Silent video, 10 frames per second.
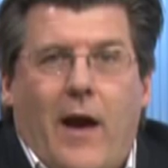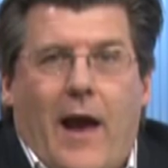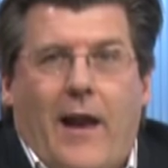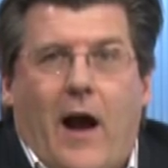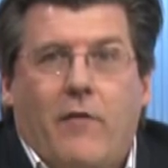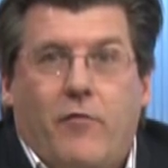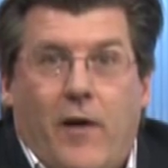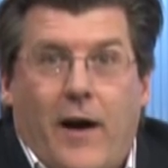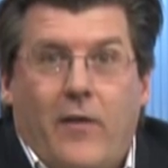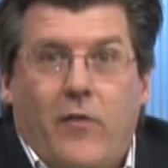And I
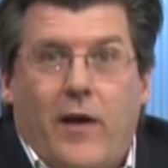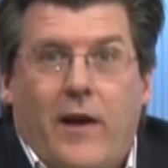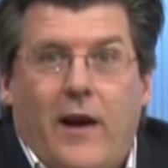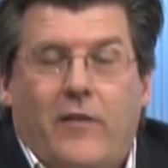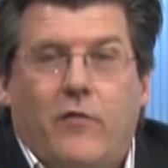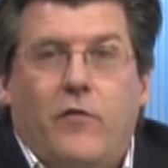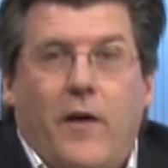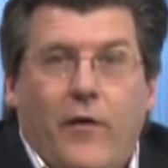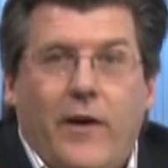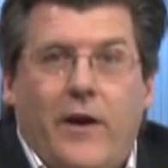find that it's
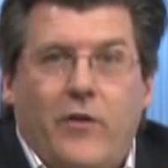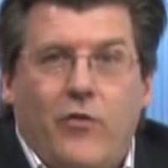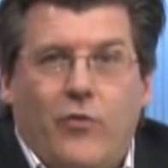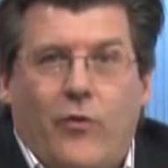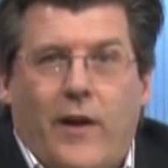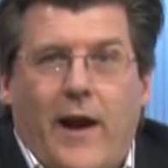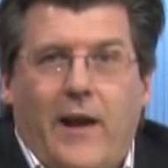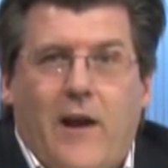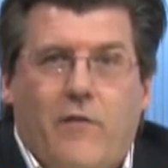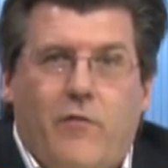very unusual that I
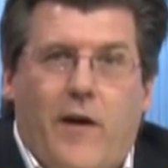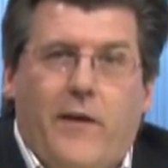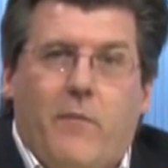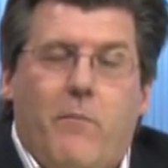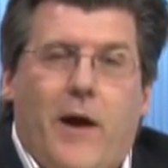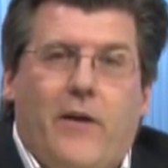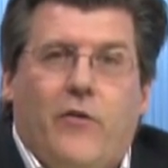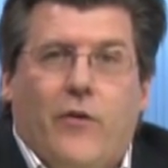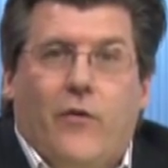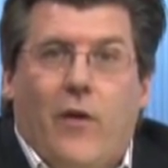can't find a bet
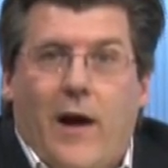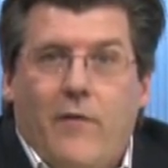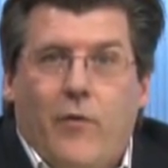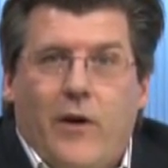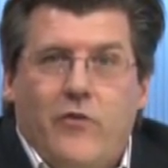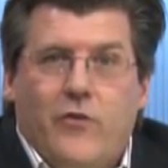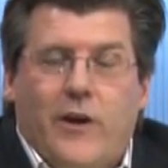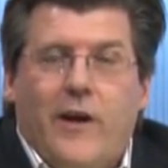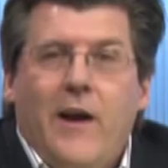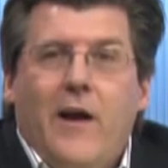during live
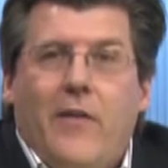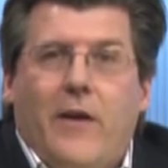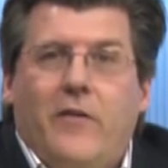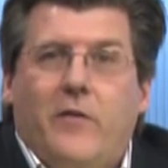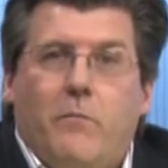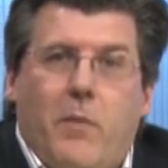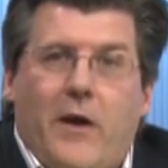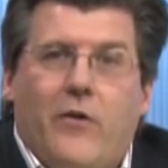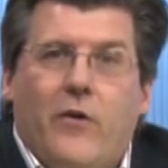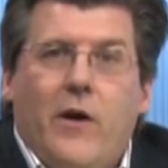wagering that isn't
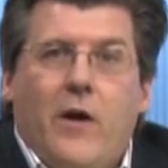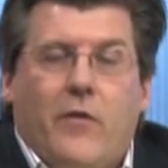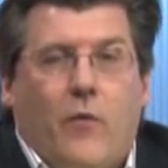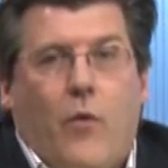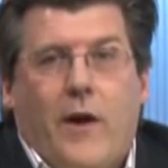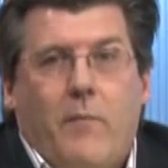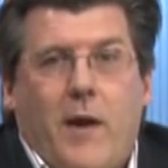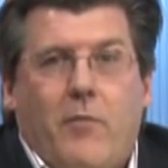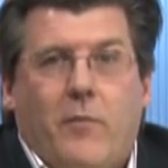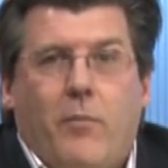better than what I'm
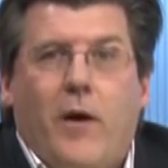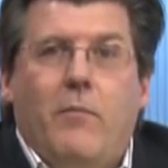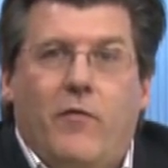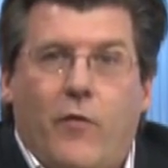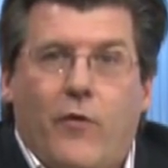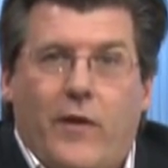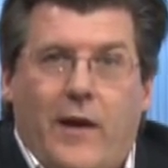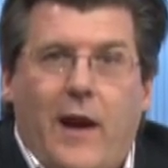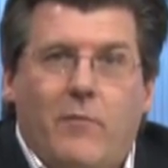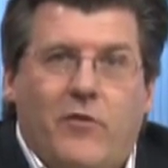able to play before the
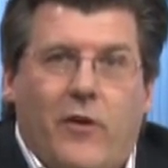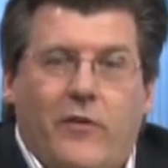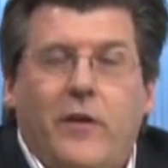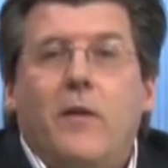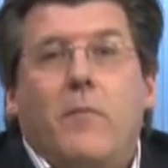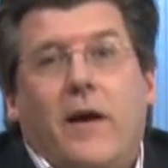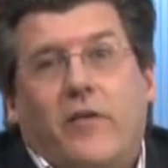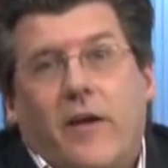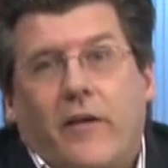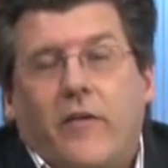game starts. And it
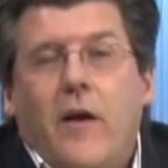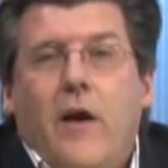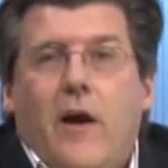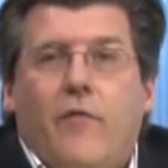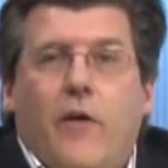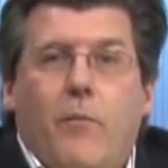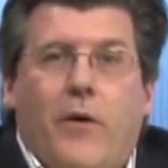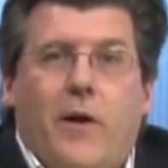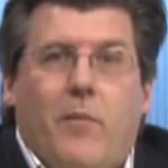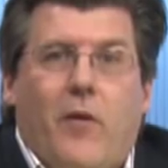makes sense. If they're
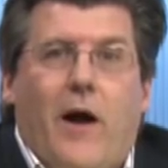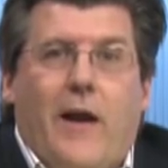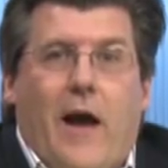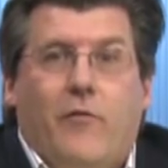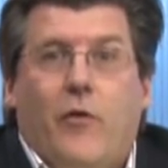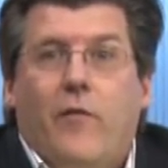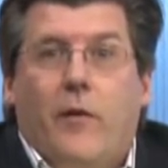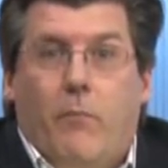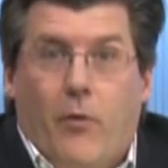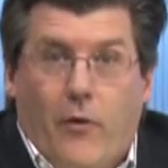putting up a line after
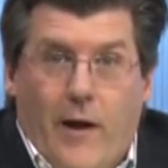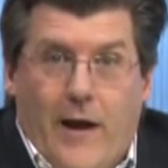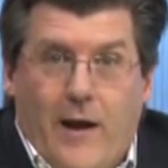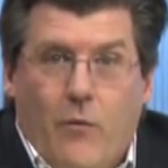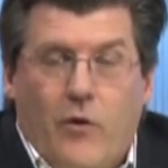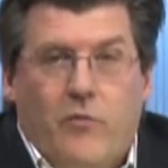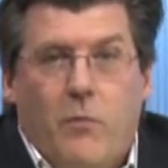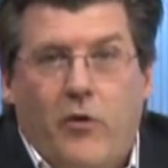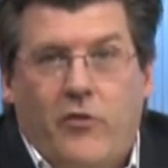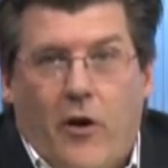every play, which
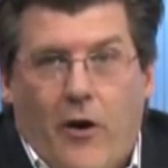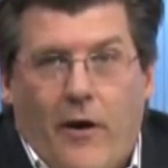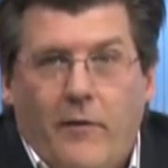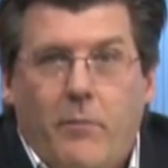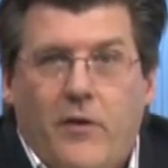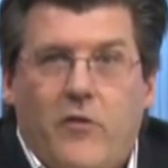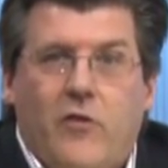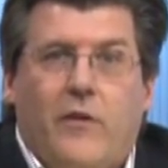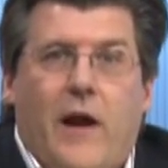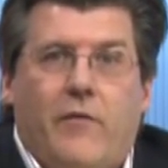most aren't, but
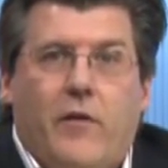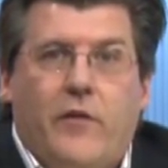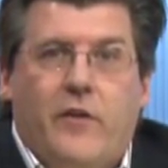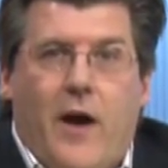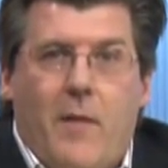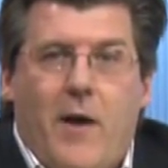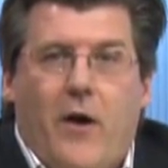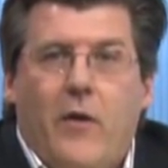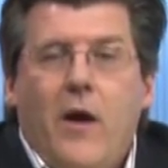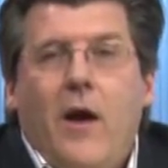certainly after every
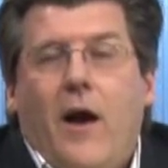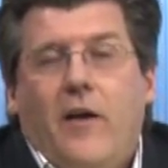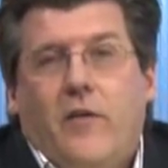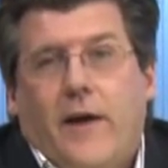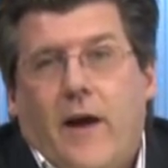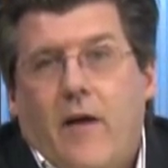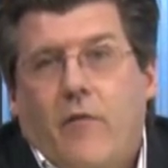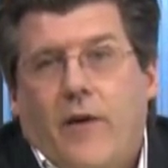timeout, it's like I have